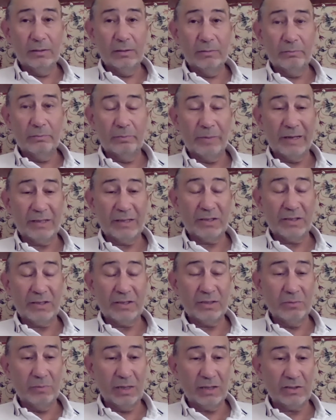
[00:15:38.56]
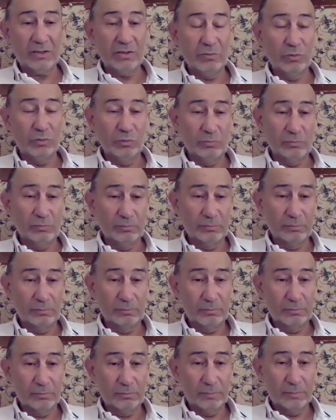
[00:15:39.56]
party maximum.
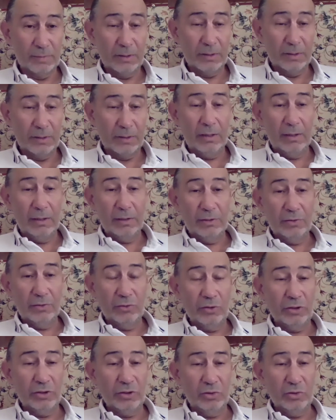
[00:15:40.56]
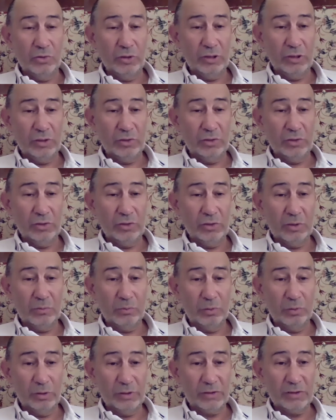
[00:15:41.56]
During new economic
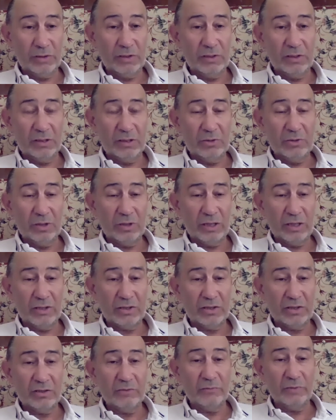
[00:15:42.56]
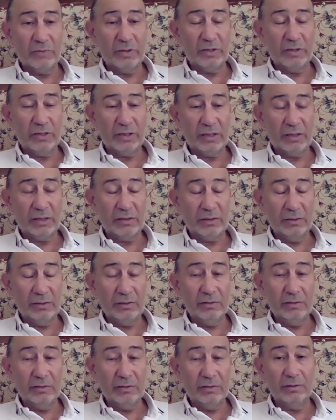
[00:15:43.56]
policy in our country, we had
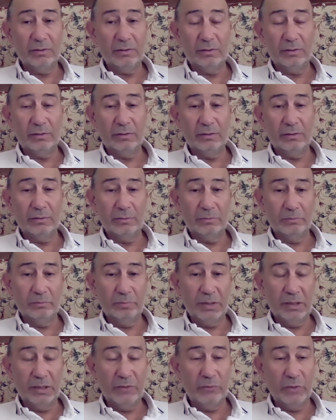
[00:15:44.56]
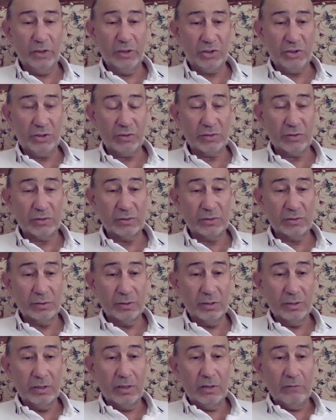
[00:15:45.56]
big wages
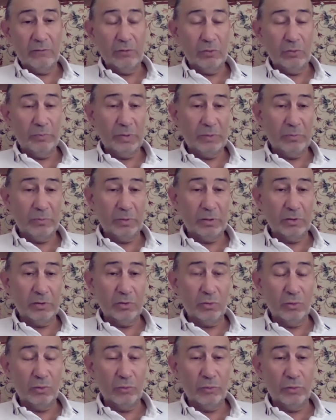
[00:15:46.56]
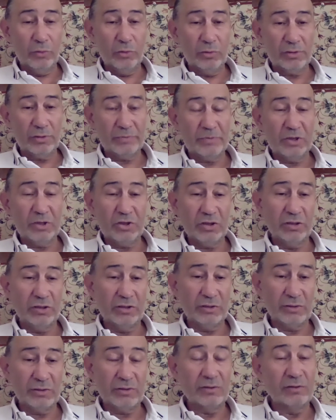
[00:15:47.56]
for people who were
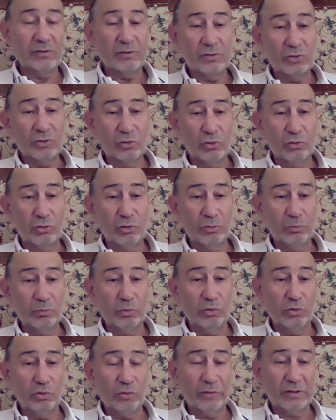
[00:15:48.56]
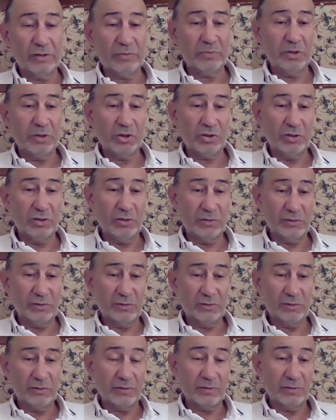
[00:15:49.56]
specialists, so-called bourgeois
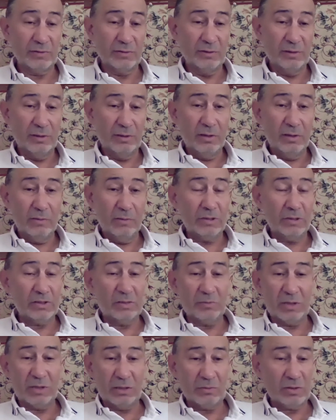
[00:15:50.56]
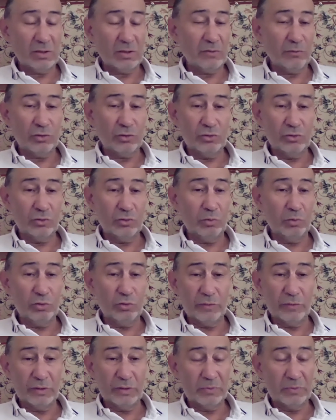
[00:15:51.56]
specialists. But sometimes it was not
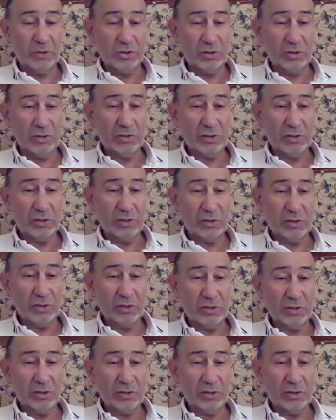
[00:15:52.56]
bourgeois specialists. It were